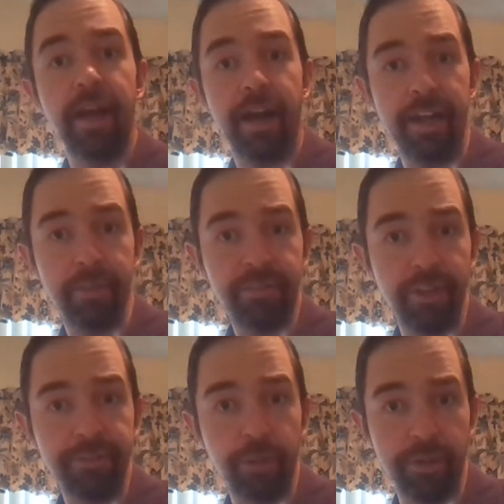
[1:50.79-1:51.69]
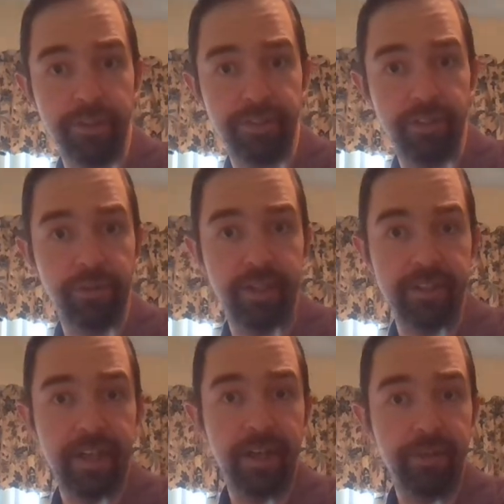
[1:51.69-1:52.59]
I am self-quarantined right
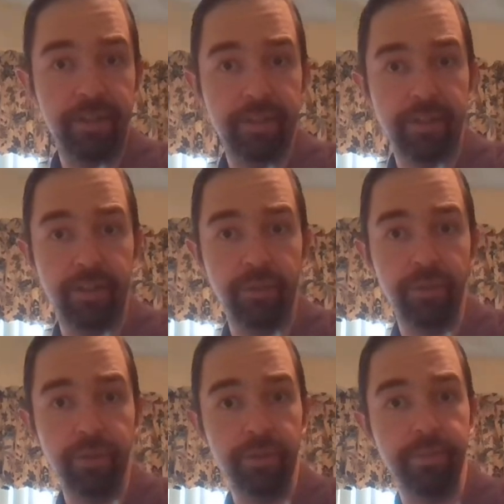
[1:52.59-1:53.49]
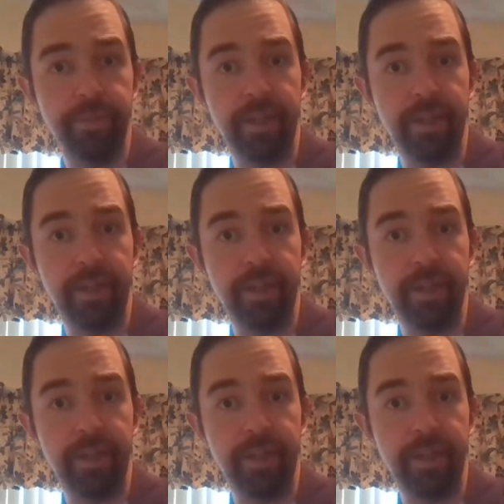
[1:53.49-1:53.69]
now in a room